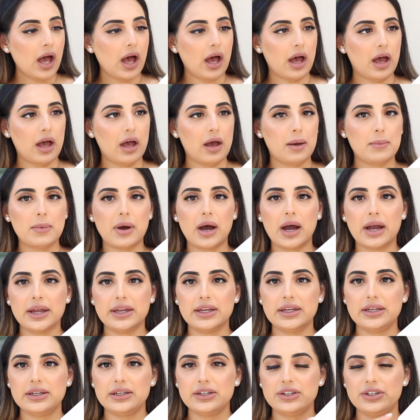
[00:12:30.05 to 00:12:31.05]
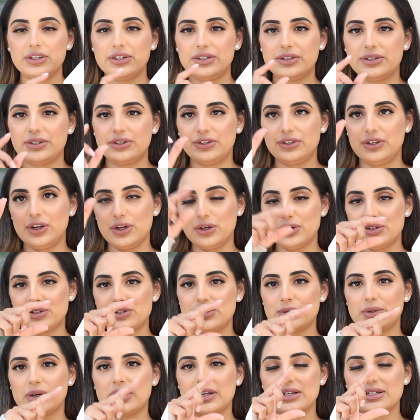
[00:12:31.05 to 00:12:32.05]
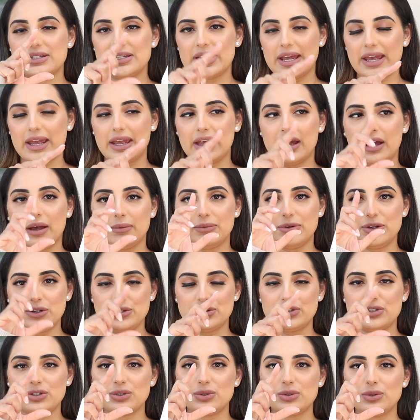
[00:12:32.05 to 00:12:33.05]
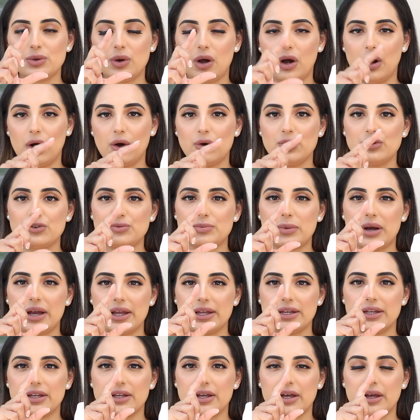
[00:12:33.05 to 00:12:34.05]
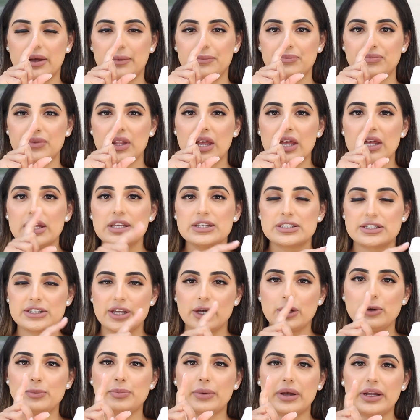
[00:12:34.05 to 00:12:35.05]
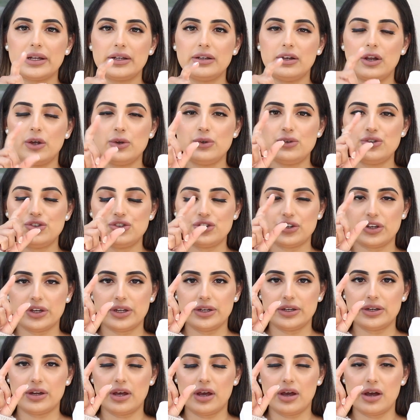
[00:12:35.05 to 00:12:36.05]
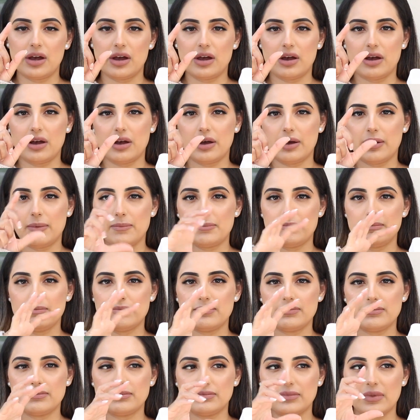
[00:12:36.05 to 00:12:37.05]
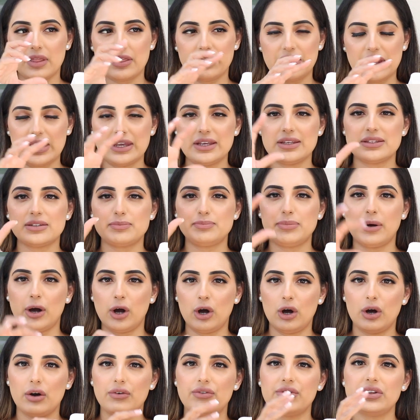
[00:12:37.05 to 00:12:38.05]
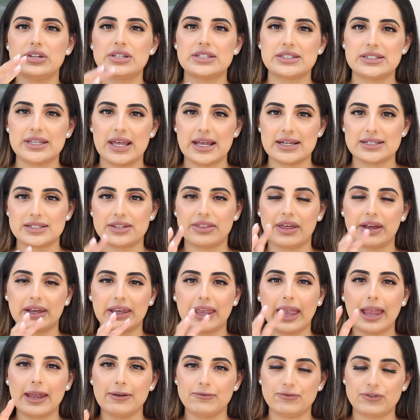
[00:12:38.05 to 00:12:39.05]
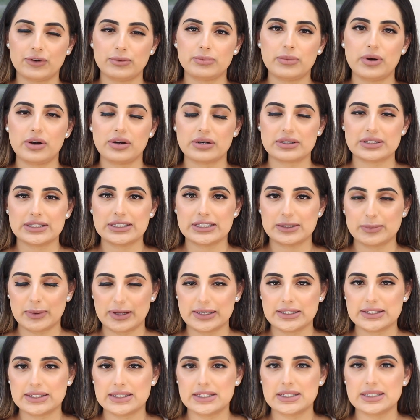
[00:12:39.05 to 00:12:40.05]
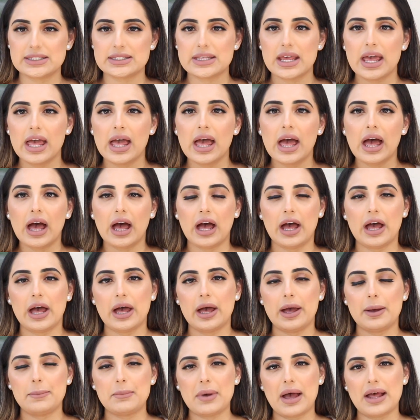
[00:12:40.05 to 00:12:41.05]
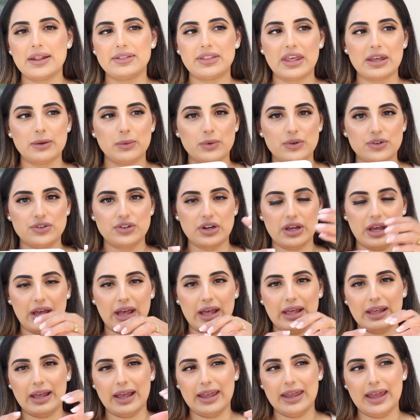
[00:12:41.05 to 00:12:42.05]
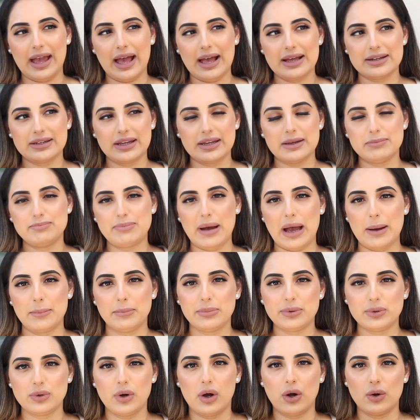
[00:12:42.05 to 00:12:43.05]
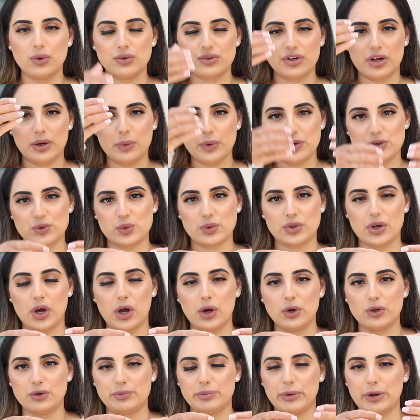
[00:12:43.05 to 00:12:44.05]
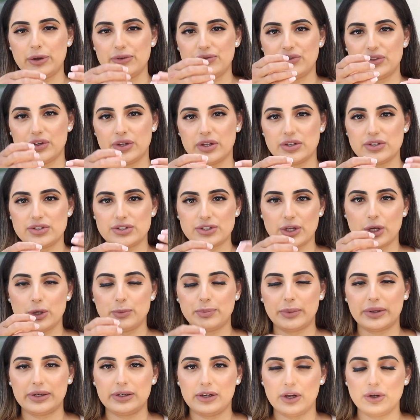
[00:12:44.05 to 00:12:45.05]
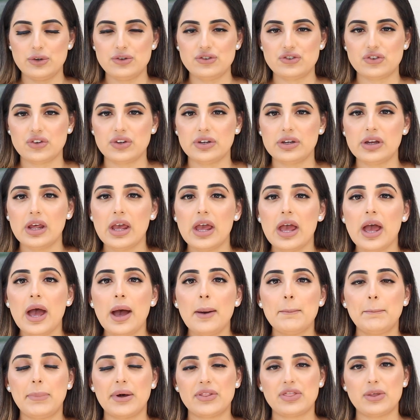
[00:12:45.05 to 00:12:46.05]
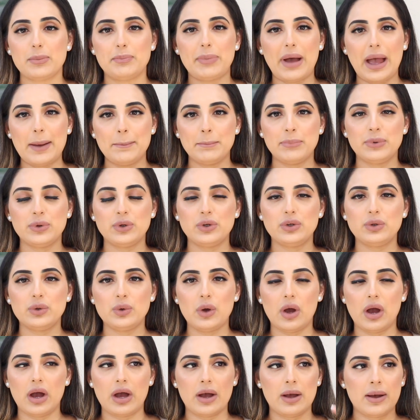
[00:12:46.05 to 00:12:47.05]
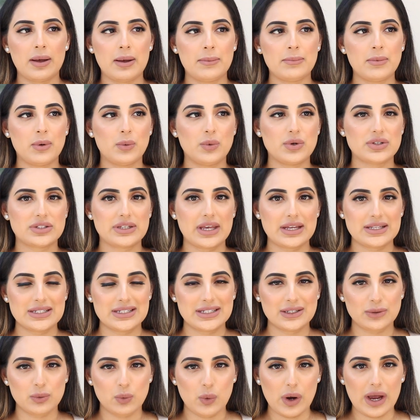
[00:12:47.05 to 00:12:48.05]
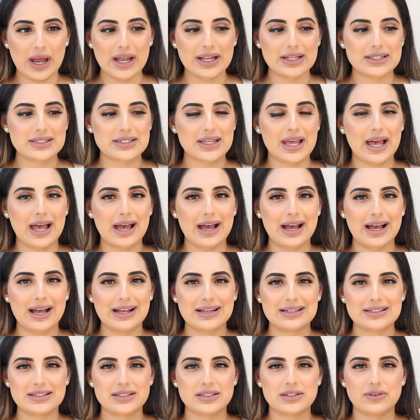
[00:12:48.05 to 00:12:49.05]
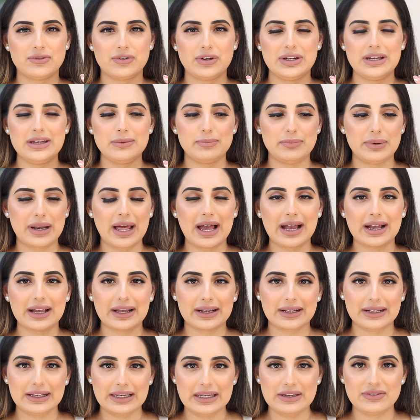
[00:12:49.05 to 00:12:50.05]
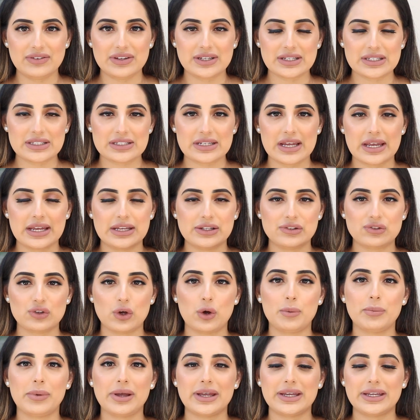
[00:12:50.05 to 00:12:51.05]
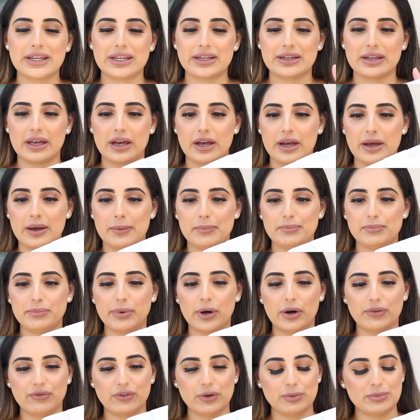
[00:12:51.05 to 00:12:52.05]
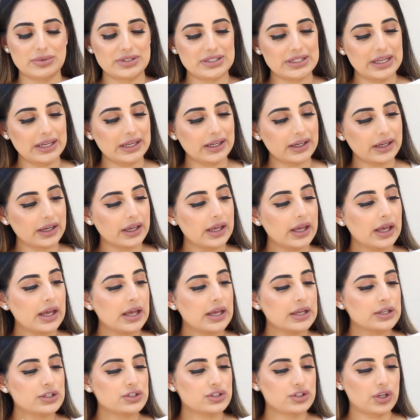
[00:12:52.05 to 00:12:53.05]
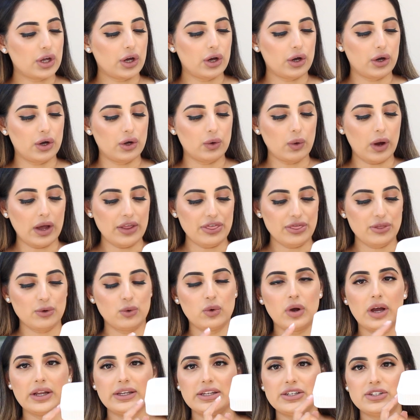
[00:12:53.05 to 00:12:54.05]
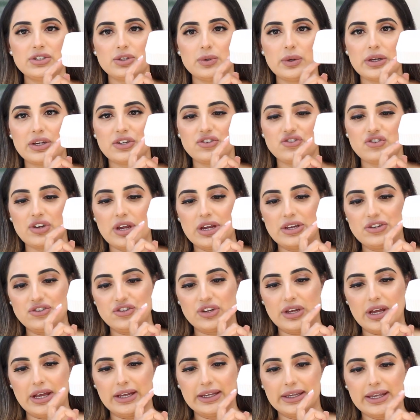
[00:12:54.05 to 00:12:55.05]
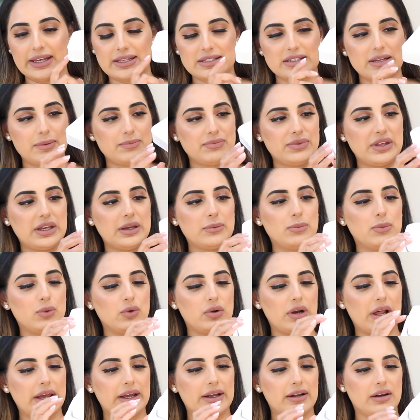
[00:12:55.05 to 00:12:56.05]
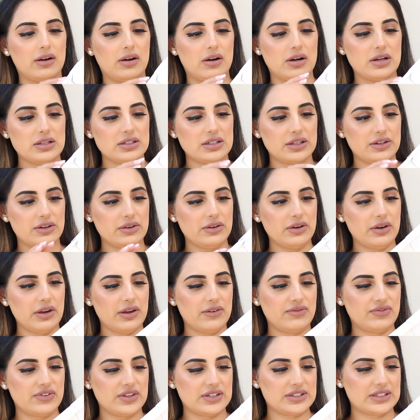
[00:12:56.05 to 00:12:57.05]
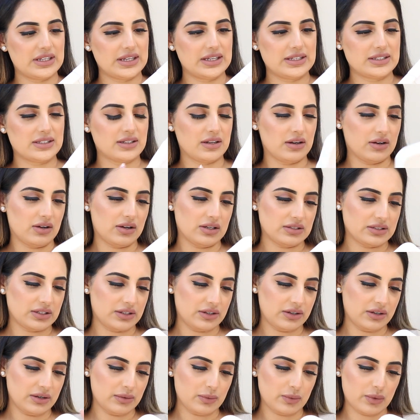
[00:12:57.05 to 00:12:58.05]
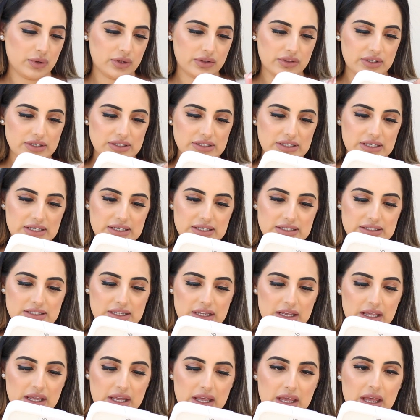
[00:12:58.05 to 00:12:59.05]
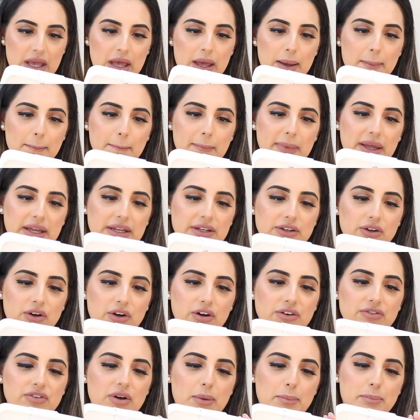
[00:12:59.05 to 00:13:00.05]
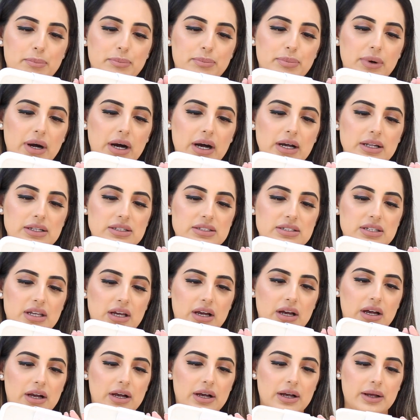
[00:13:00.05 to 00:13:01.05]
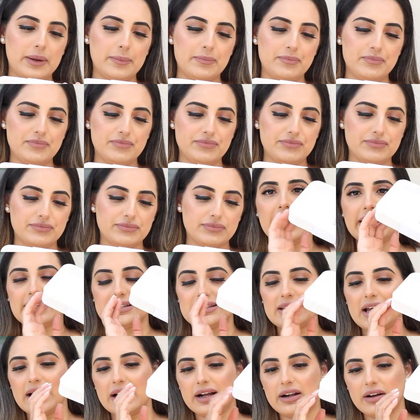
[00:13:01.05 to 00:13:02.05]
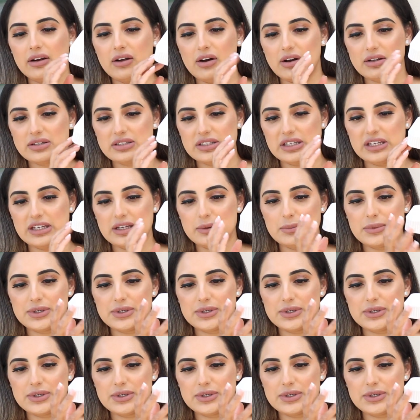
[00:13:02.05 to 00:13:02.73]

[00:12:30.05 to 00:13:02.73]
Um, I used to contain, uh, used to hold my um, soap and lotion um, things, part of the set that came from Marks and Spencers, um, and they would. It had a bamboo holder which would hold both the soap and lotion, but the bamboo um, was getting wet and really black and leaving stains on my um, bathroom sink. So I thought I need to exchange it and get something more like glass. I don't know if this is glass. I don't know what this is made of but um, it's that glossy